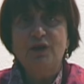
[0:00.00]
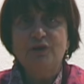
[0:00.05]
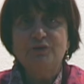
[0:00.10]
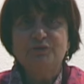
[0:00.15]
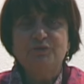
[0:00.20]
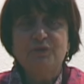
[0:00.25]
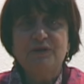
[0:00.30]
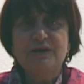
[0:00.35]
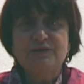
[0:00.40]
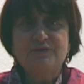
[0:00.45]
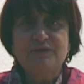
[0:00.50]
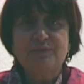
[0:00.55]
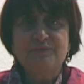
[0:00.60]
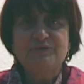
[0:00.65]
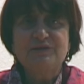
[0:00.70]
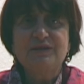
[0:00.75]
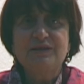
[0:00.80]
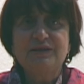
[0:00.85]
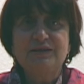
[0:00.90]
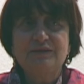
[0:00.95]
don't wear
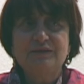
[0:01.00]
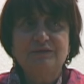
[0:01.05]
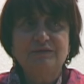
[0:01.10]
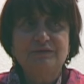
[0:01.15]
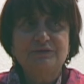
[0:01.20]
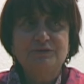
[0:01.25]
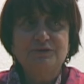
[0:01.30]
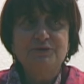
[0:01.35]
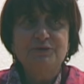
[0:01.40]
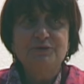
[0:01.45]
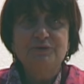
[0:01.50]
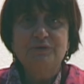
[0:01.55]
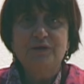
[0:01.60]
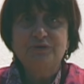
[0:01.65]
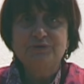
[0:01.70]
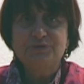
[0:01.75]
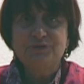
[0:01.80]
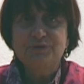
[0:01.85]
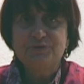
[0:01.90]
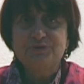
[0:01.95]
something new
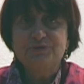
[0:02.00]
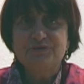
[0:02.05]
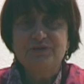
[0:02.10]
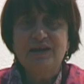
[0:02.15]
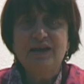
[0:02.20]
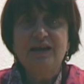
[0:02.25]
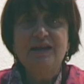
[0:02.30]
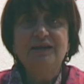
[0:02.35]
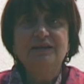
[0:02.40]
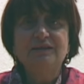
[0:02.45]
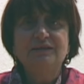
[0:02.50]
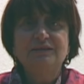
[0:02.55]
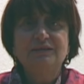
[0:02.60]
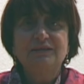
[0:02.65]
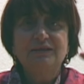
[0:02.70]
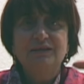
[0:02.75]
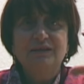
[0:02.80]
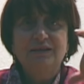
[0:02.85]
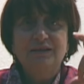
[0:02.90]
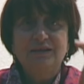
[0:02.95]
on Tuesday.
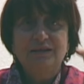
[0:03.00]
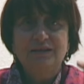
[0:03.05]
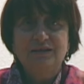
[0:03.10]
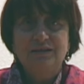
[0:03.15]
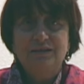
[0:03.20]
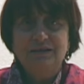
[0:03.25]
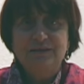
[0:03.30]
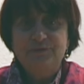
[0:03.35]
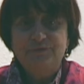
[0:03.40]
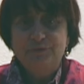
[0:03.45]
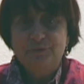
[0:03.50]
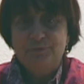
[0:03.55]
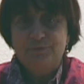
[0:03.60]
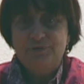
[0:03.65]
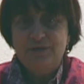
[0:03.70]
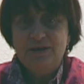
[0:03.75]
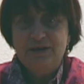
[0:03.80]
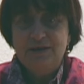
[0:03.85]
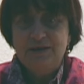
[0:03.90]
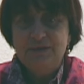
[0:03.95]
If you
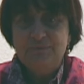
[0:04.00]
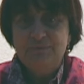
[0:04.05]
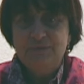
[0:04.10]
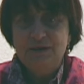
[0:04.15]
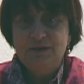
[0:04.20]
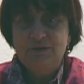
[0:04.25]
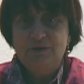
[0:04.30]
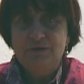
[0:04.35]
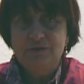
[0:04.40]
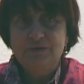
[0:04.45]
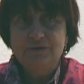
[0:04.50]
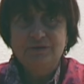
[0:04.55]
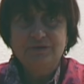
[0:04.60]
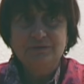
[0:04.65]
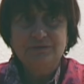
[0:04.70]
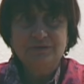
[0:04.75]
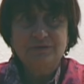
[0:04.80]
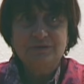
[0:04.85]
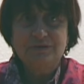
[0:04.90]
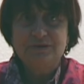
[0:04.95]
break a mirror,
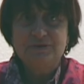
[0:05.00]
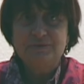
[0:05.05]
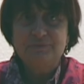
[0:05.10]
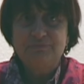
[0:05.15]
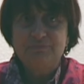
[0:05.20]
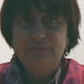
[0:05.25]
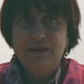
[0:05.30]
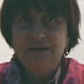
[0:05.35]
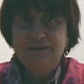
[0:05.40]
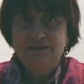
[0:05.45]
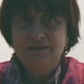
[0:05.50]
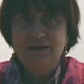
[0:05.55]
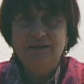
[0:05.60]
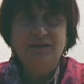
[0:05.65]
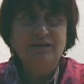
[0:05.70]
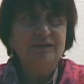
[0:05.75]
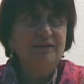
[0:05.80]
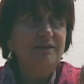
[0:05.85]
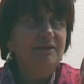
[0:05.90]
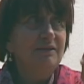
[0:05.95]
you, it's bad
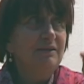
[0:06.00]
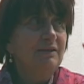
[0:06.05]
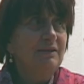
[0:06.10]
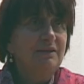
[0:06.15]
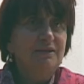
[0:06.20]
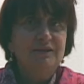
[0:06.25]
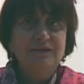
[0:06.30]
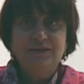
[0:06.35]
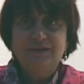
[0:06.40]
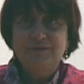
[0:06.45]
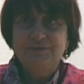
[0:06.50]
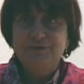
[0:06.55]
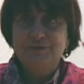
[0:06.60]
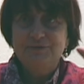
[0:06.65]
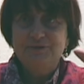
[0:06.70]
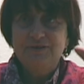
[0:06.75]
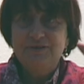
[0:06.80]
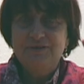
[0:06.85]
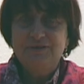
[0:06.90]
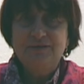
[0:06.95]
luck. If you
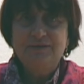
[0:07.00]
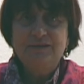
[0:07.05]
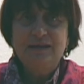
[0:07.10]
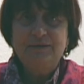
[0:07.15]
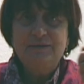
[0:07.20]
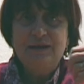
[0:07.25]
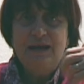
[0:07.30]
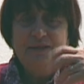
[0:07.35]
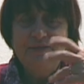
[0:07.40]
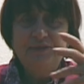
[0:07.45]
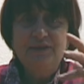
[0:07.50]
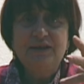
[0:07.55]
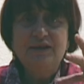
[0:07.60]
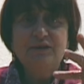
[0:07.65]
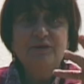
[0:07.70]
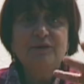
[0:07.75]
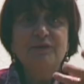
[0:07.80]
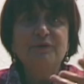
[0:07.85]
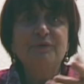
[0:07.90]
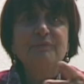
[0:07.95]
do this, and I
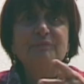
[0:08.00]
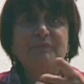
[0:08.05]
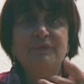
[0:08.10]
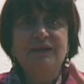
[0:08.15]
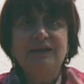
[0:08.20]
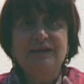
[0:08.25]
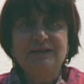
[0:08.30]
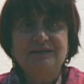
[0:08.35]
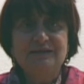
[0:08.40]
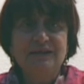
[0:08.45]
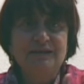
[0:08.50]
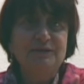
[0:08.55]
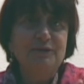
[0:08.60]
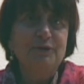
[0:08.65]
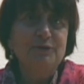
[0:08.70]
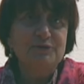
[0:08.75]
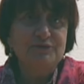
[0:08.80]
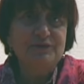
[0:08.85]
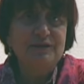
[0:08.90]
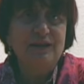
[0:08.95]
think her maid and
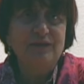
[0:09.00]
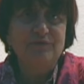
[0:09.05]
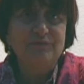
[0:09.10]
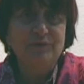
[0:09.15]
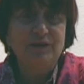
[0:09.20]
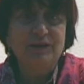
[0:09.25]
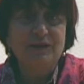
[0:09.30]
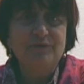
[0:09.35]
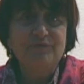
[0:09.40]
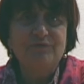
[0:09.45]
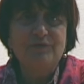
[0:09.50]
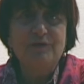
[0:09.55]
herself became